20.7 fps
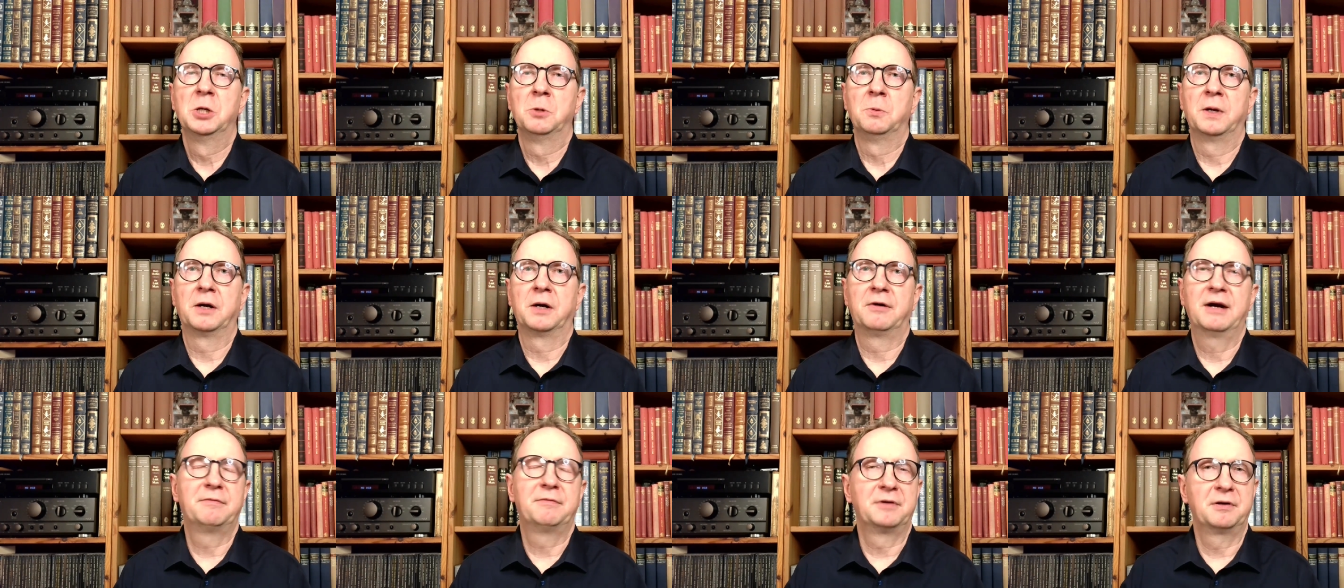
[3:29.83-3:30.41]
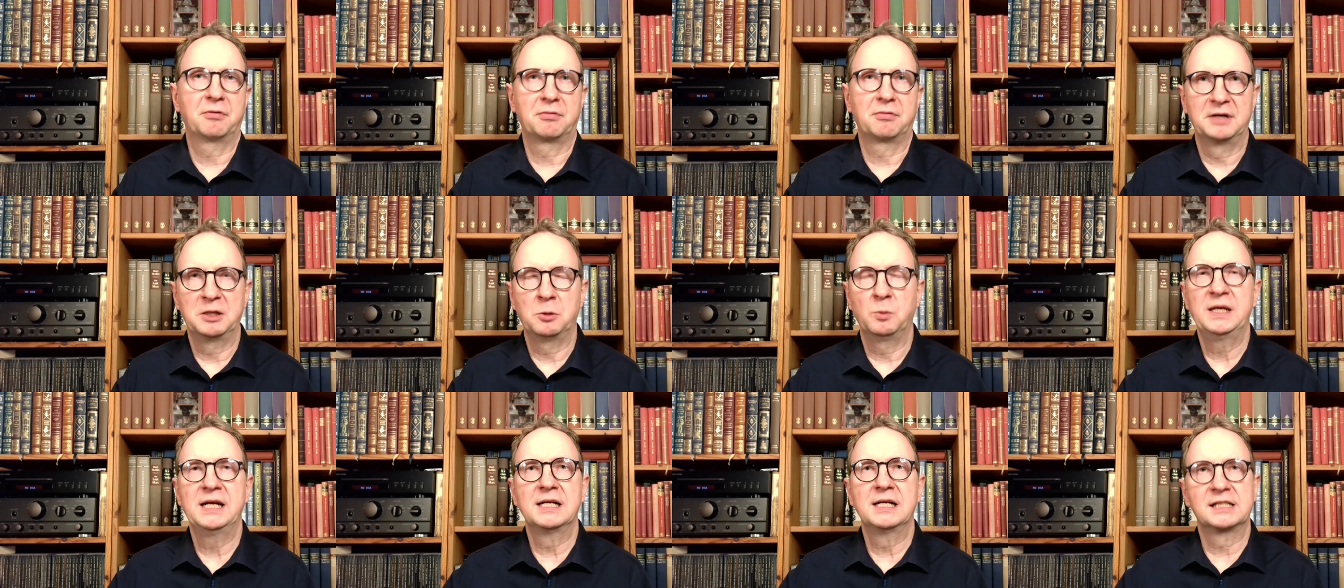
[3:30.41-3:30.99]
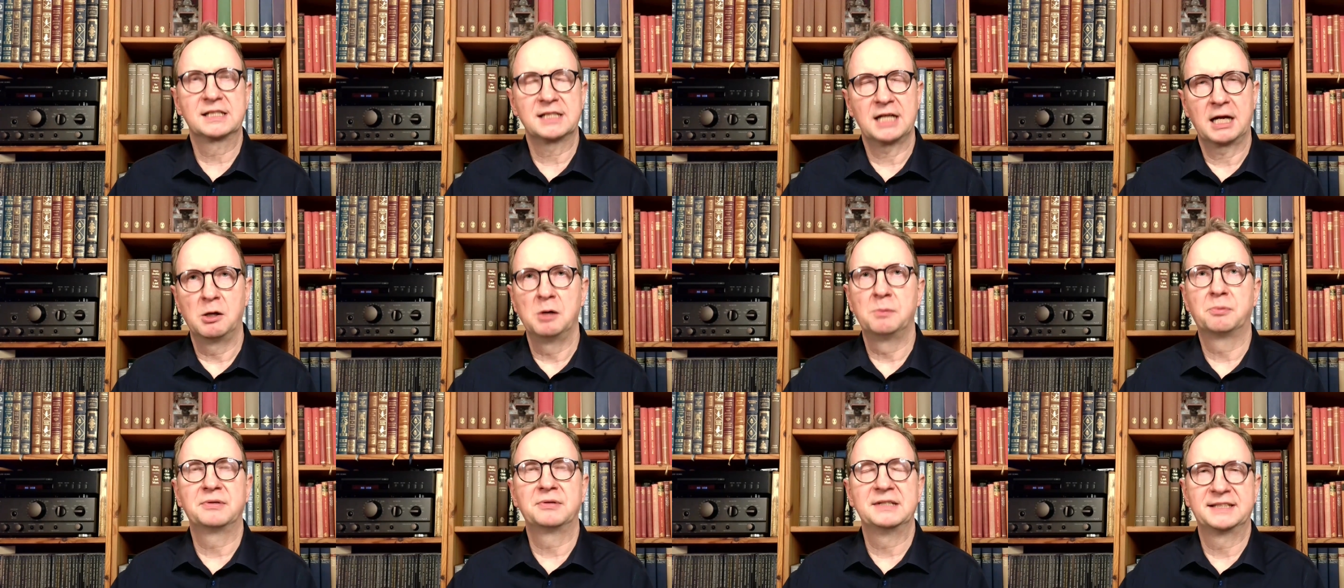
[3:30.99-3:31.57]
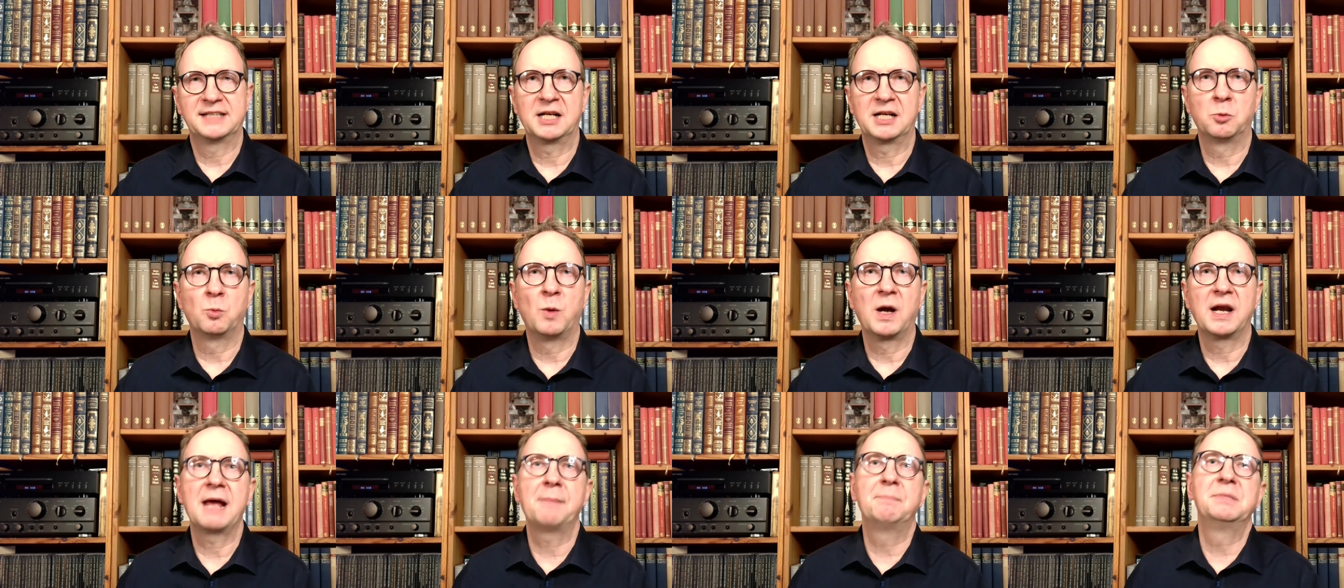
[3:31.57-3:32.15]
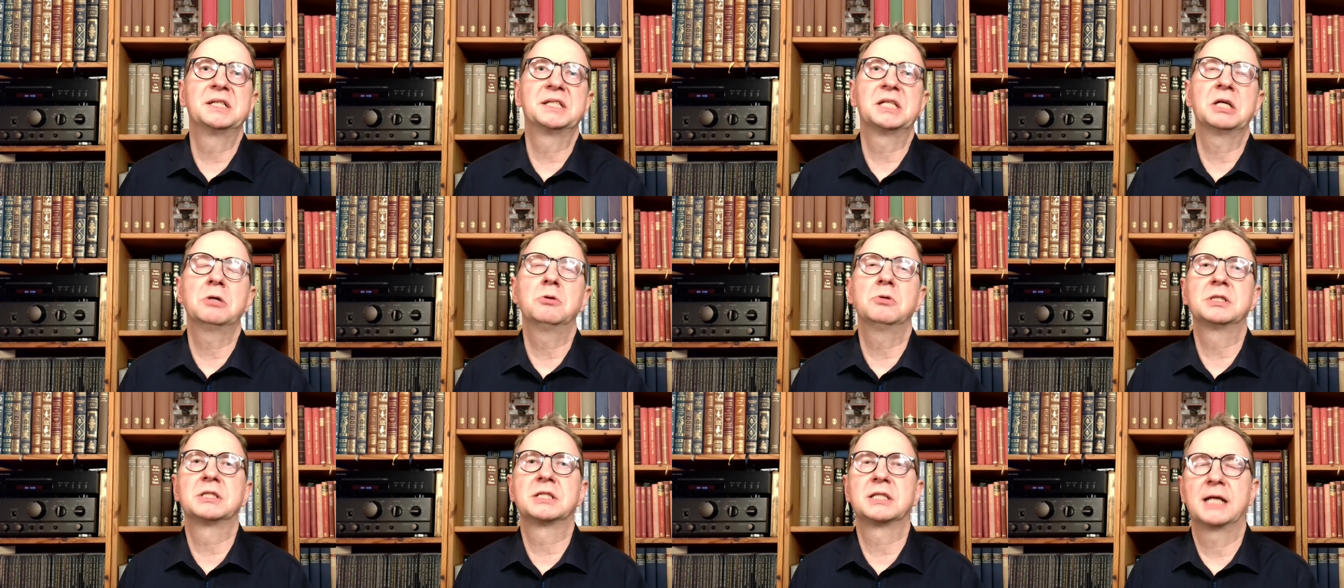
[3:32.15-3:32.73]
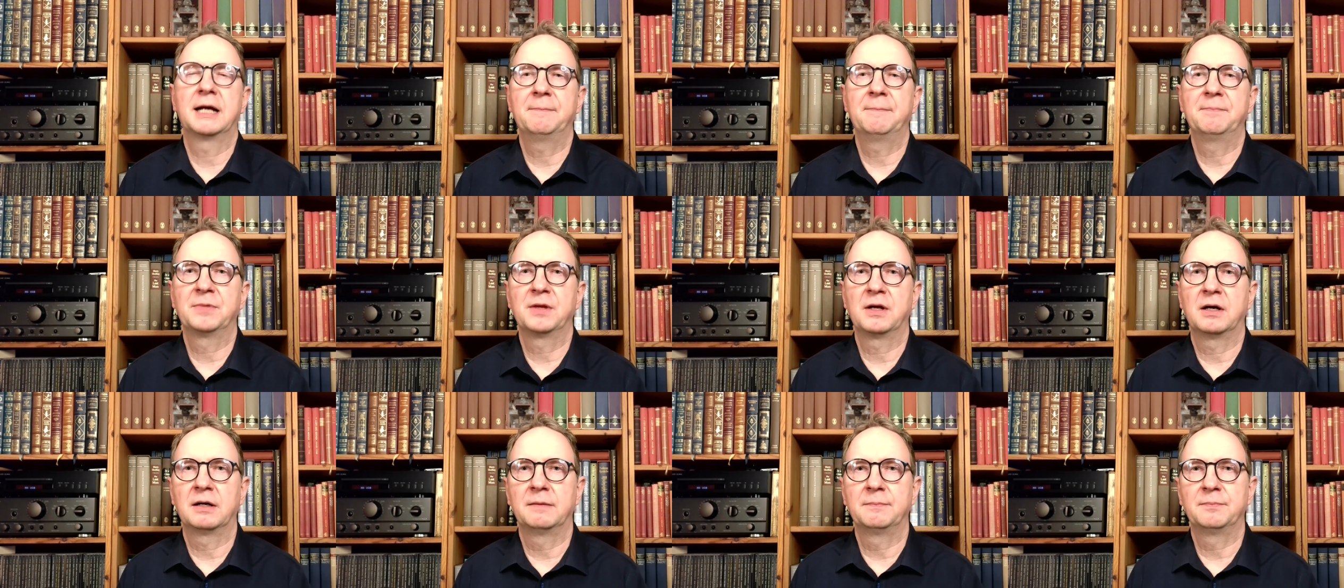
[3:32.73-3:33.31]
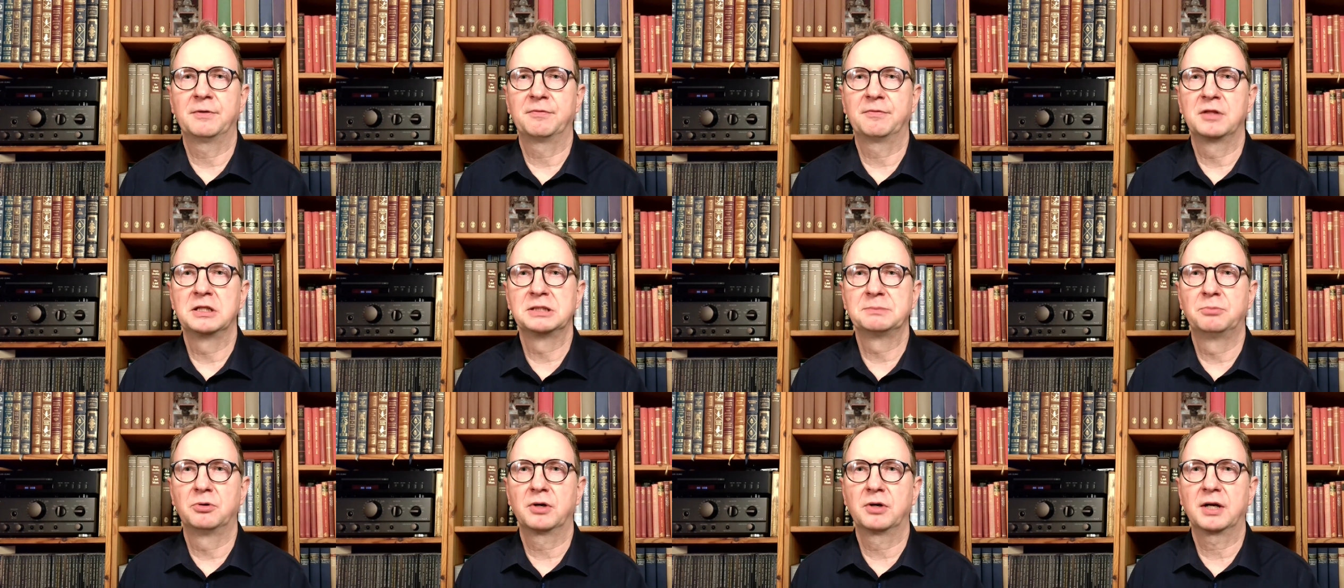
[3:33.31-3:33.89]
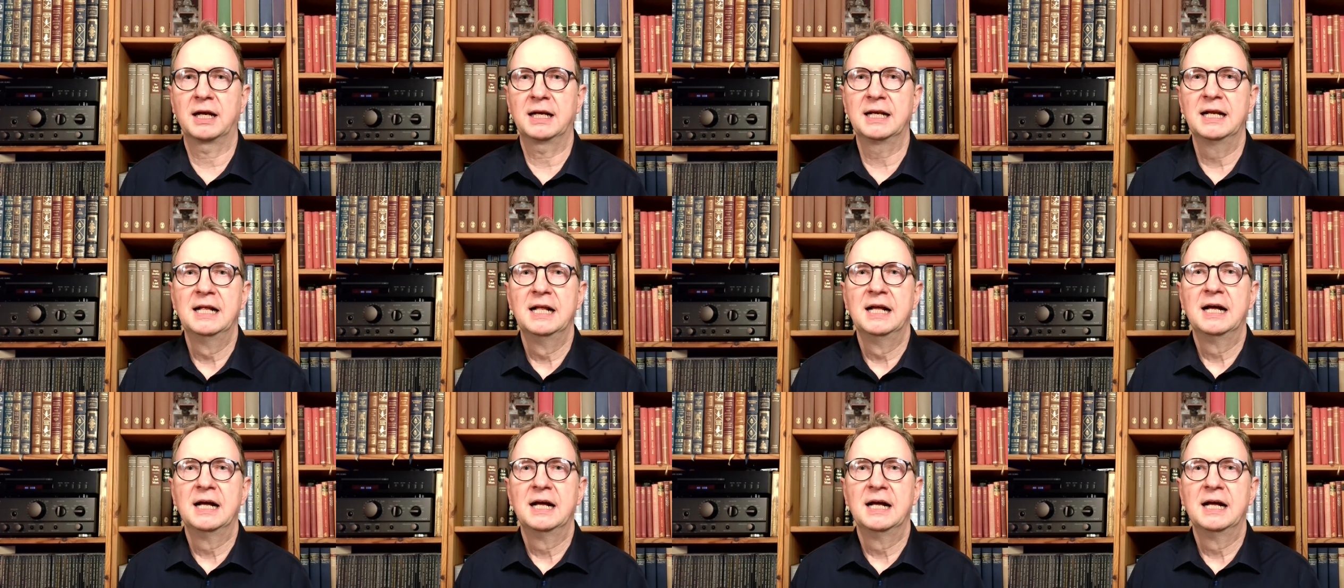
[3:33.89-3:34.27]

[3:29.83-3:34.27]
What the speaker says: where every 3 weeks I'll present one episode of this book, and